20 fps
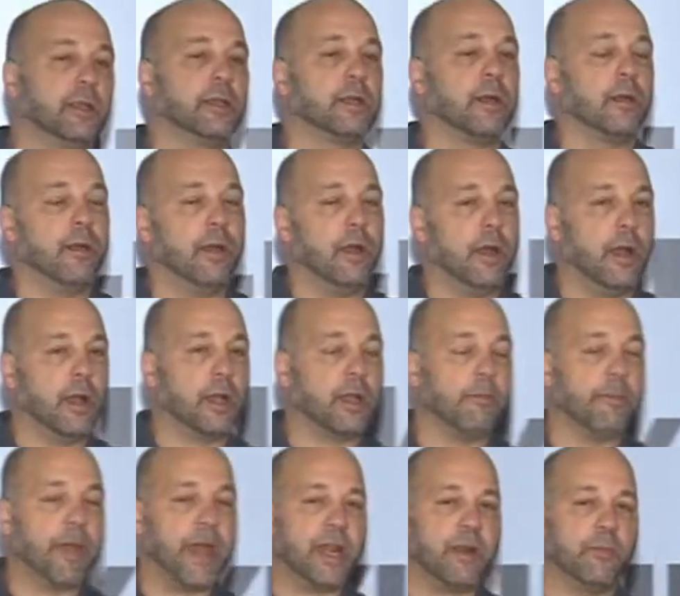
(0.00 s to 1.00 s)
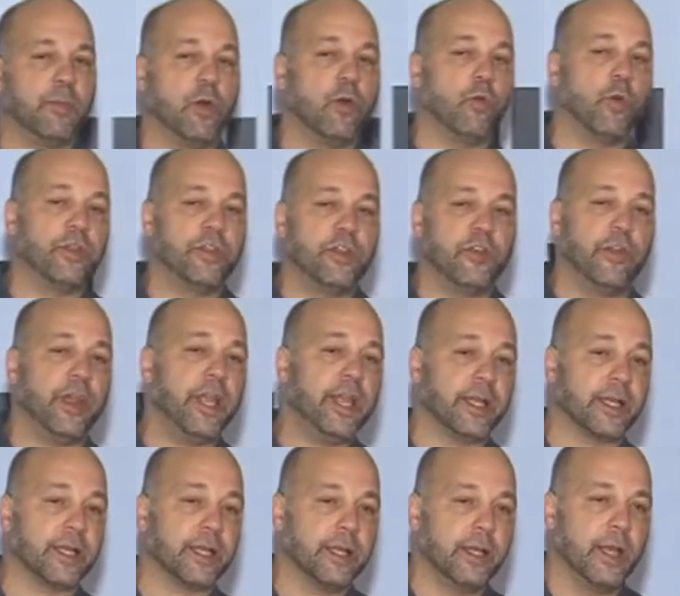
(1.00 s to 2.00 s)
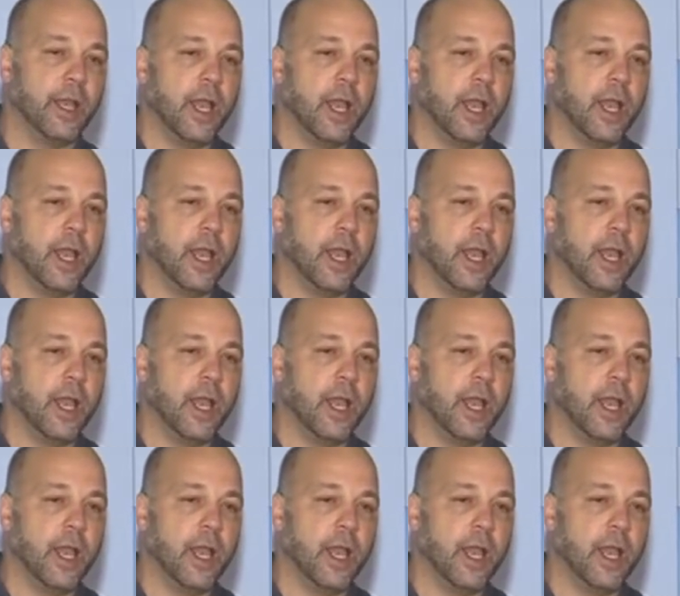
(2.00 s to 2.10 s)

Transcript: compatible with your ink.